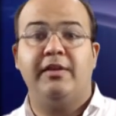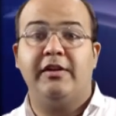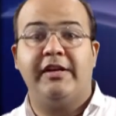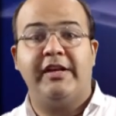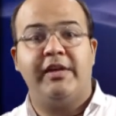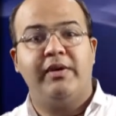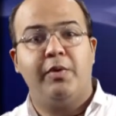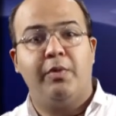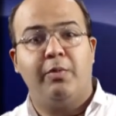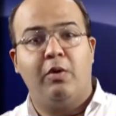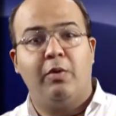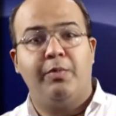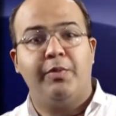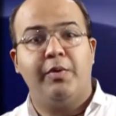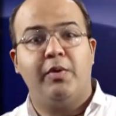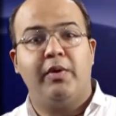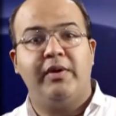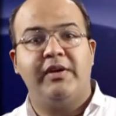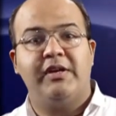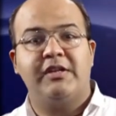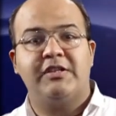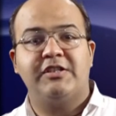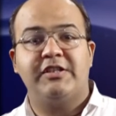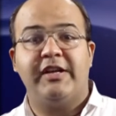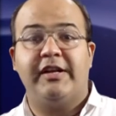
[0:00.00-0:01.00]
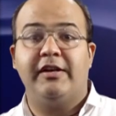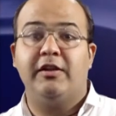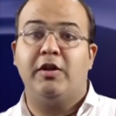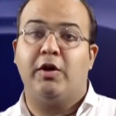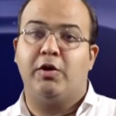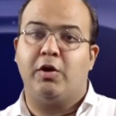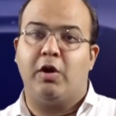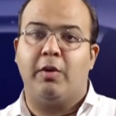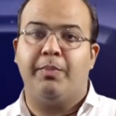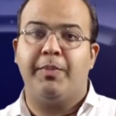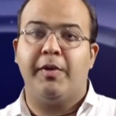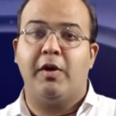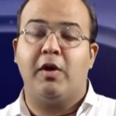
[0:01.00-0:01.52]
I hope you understand the
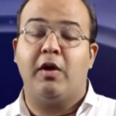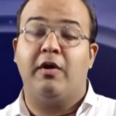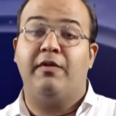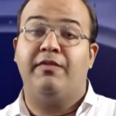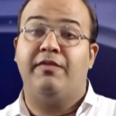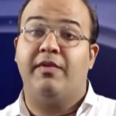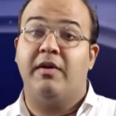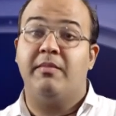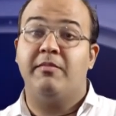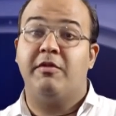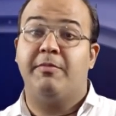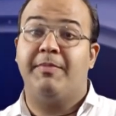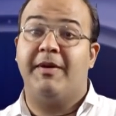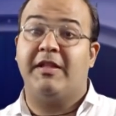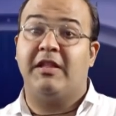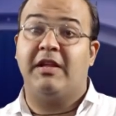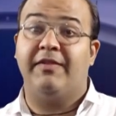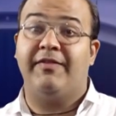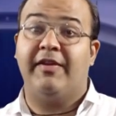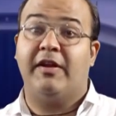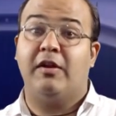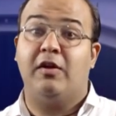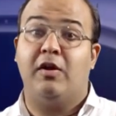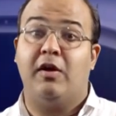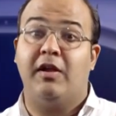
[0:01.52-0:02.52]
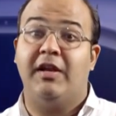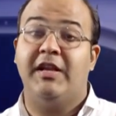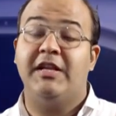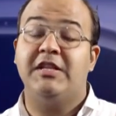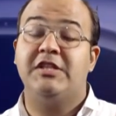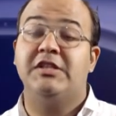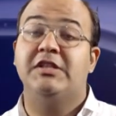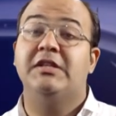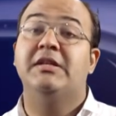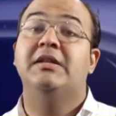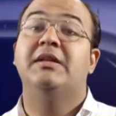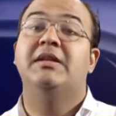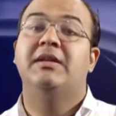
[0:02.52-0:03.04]
topic of firm-specific knowledge.
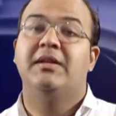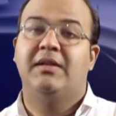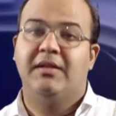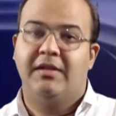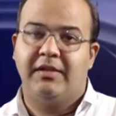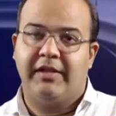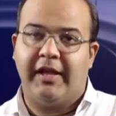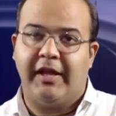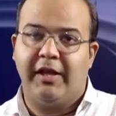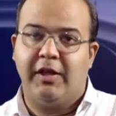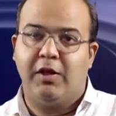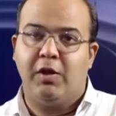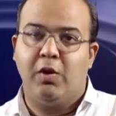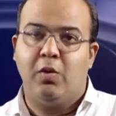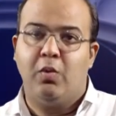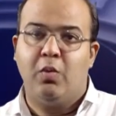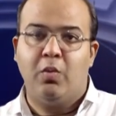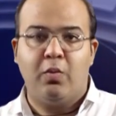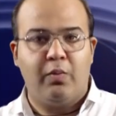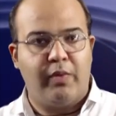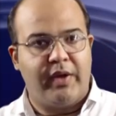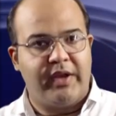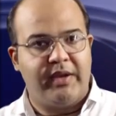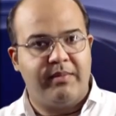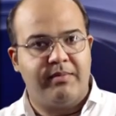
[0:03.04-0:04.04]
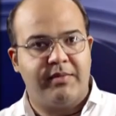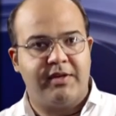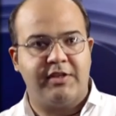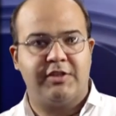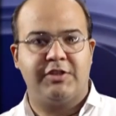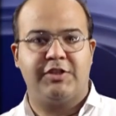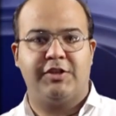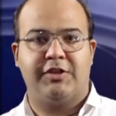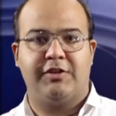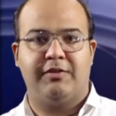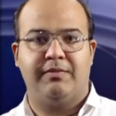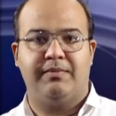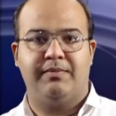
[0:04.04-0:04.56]
Thank you very much.